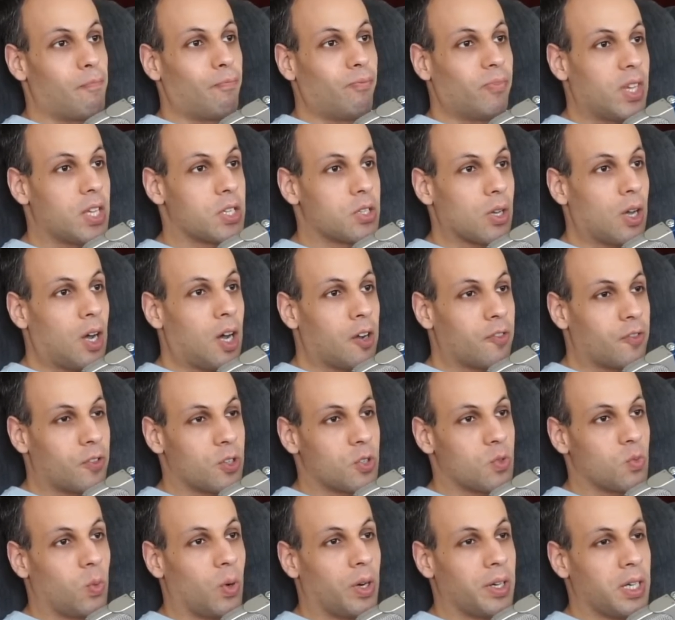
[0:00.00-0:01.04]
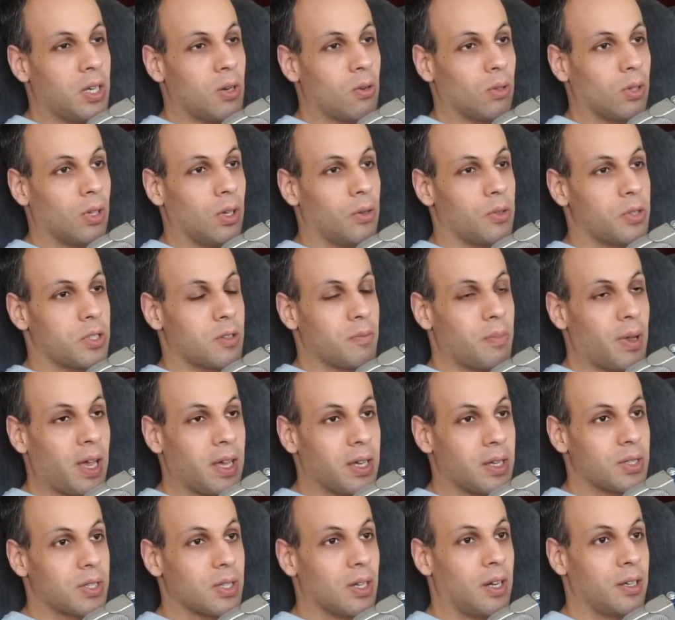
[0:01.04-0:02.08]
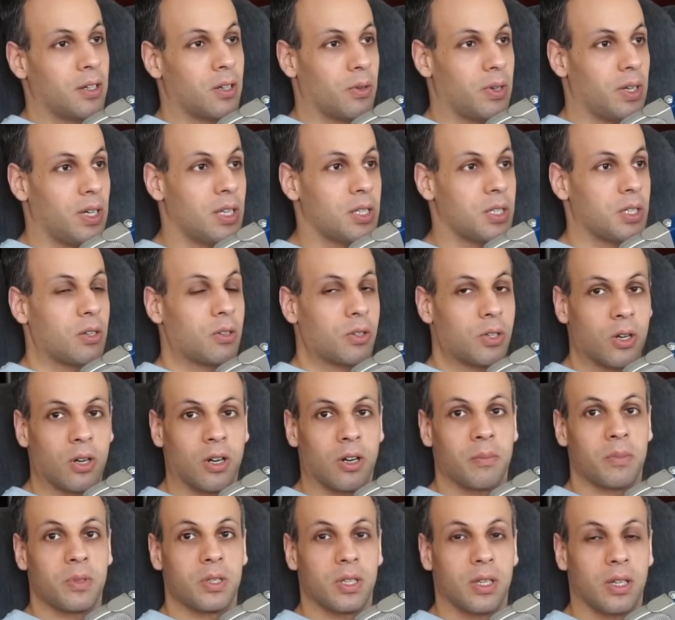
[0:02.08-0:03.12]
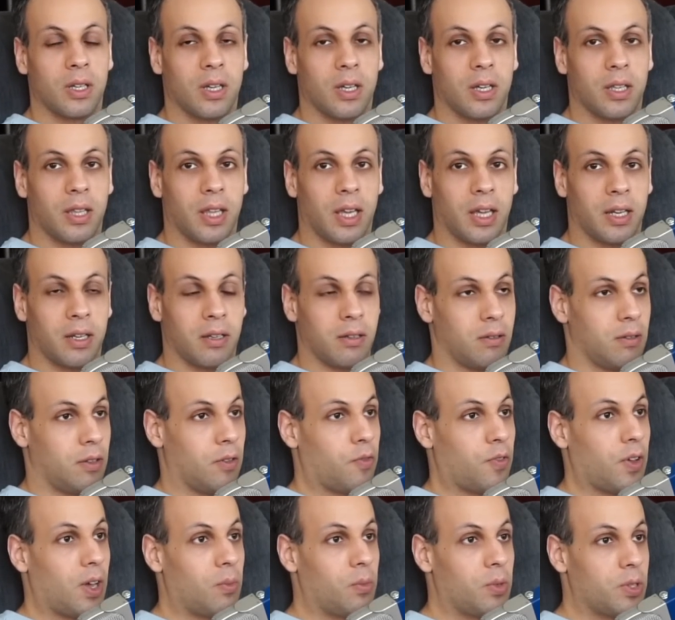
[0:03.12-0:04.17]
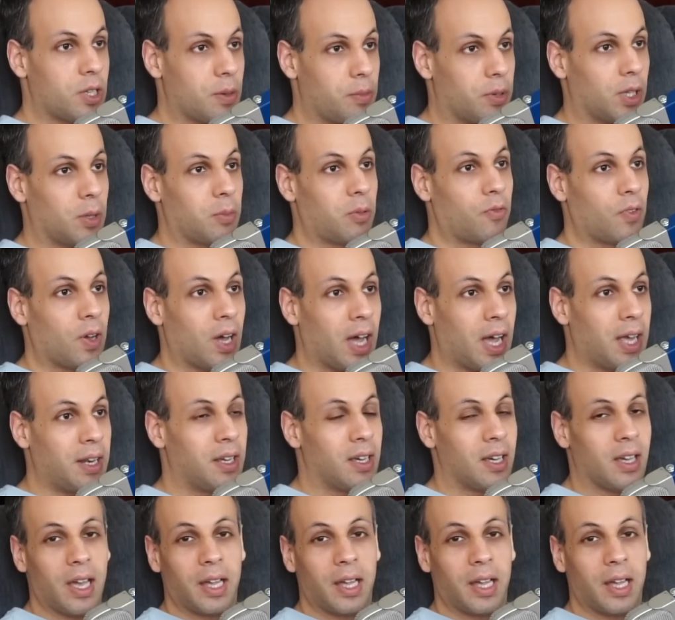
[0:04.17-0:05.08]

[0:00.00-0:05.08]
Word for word: This offers one year loans to banks under easier terms than the Fed would typically provide,